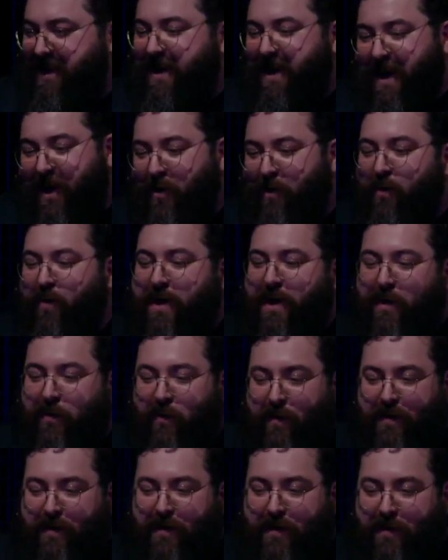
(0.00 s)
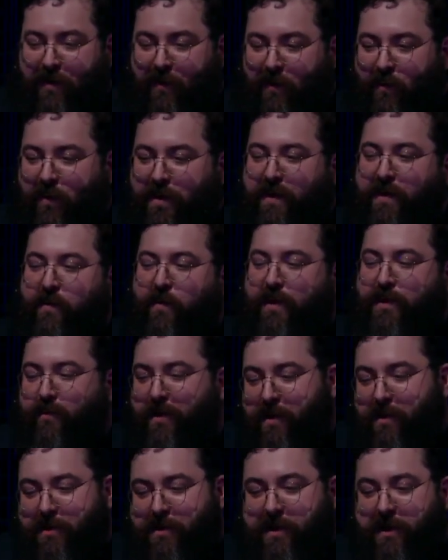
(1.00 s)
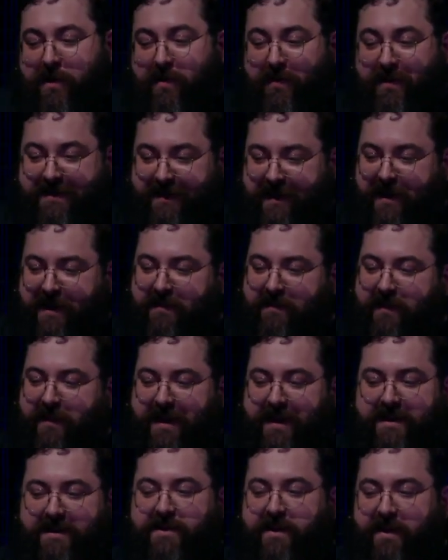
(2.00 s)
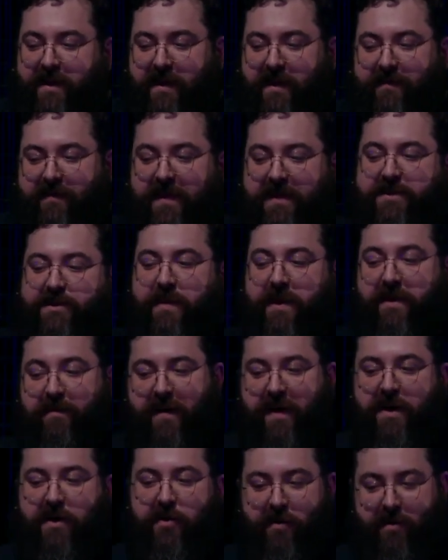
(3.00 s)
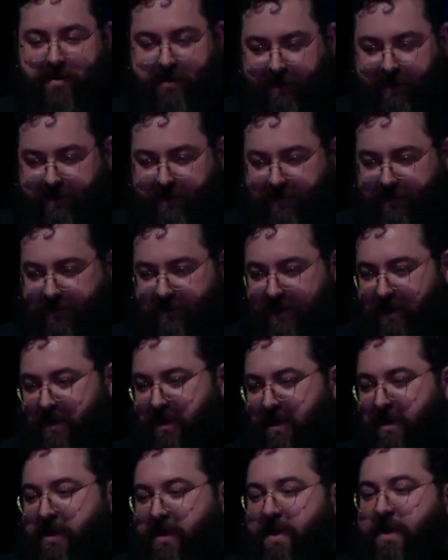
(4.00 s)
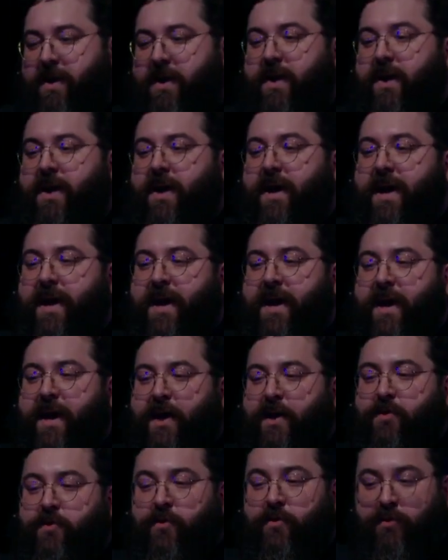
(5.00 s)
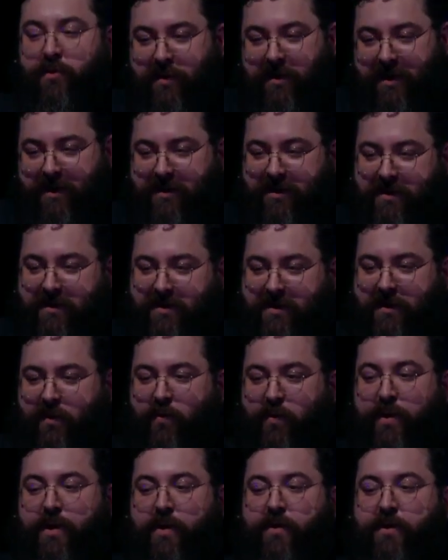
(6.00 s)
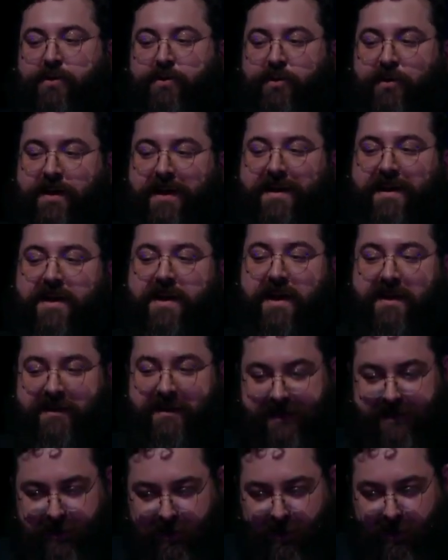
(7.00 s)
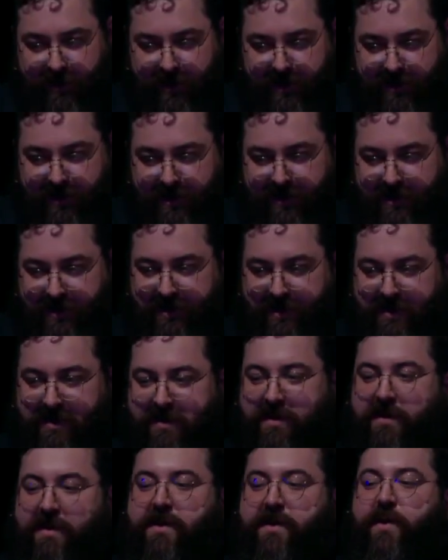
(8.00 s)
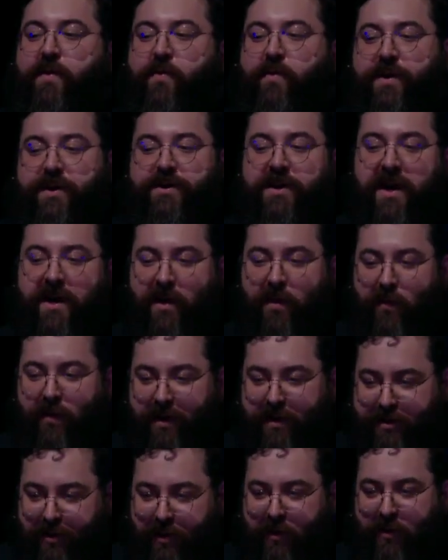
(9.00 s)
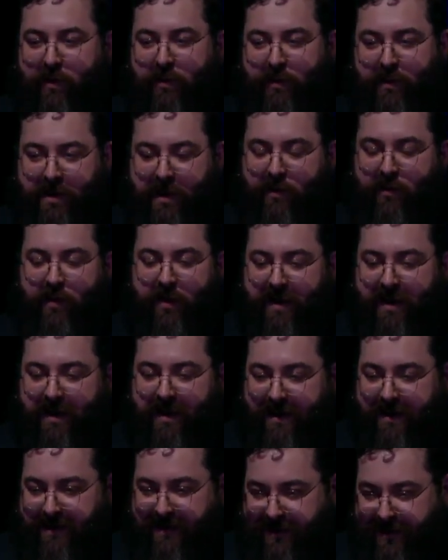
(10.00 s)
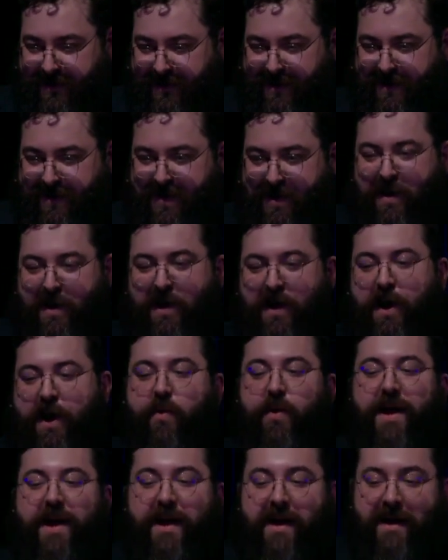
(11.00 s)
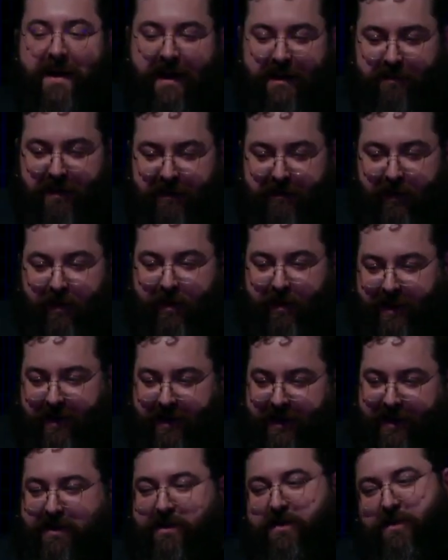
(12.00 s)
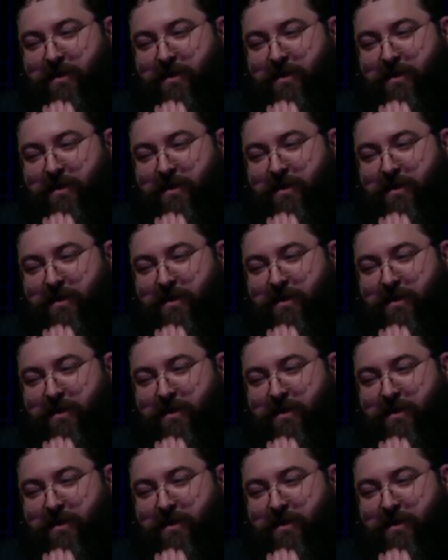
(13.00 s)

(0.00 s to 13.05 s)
and what we are going to receive is if it's verified or not. To do this, we also need an access token, which I will show how we can get before we